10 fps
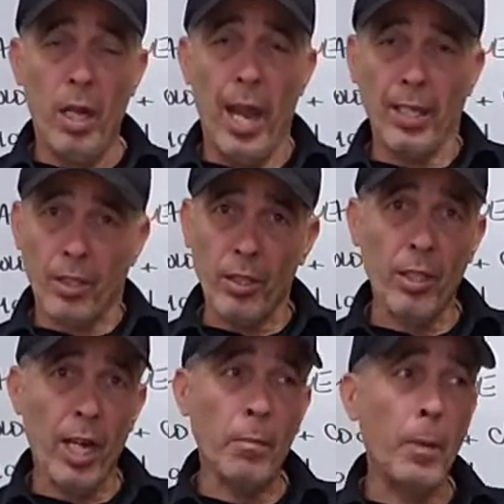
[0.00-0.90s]
and
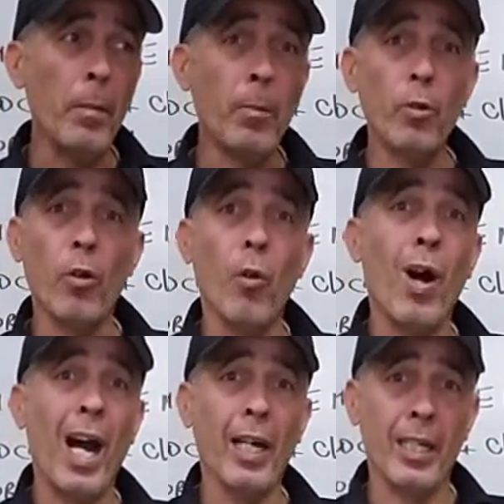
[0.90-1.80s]
sometimes people don't know
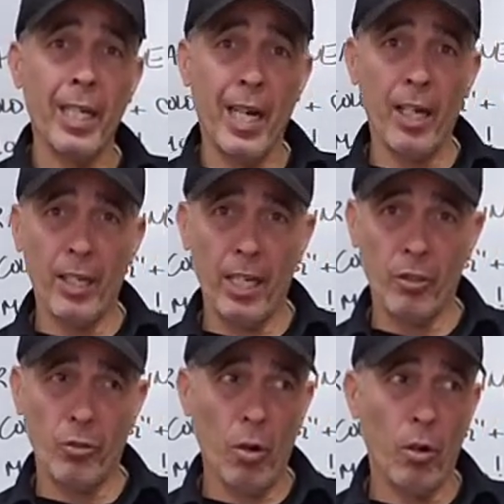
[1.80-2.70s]
how to get out of that
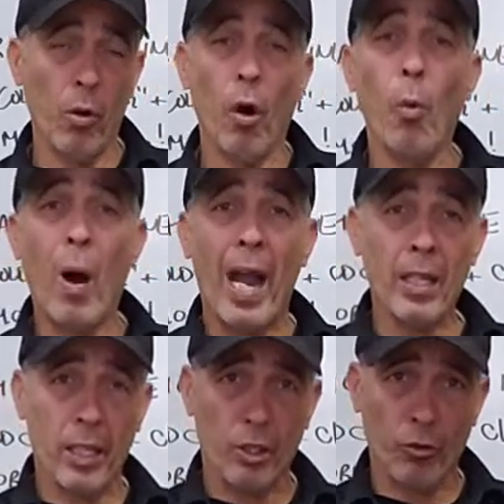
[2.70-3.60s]
struggle or why
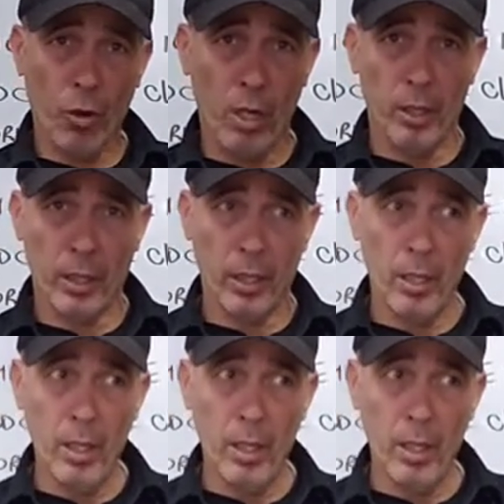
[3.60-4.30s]
they're struggling.